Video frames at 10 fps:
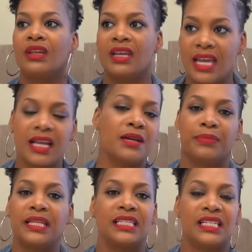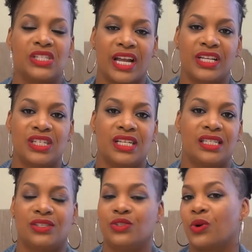it completely
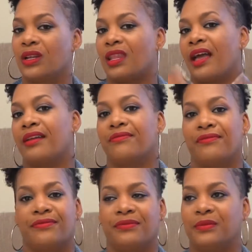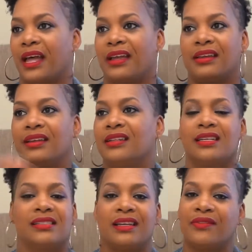changes your life. Like, it
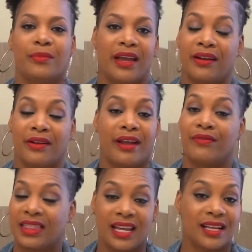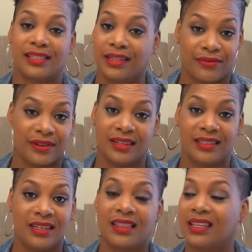doesn't even matter. Everything is different.
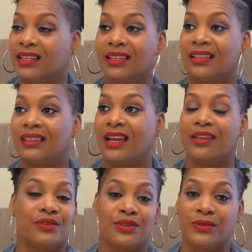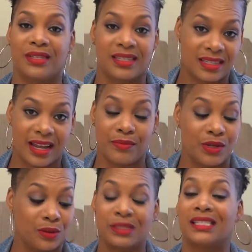Nothing that you do is the same.
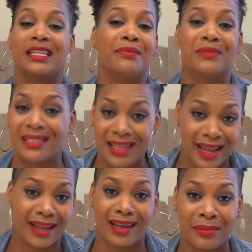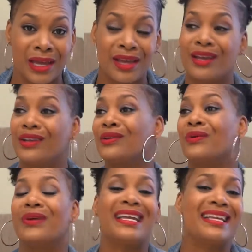You don't sleep the same. You
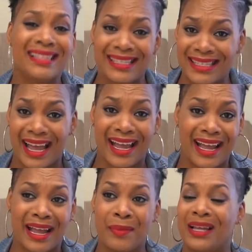don't eat the same.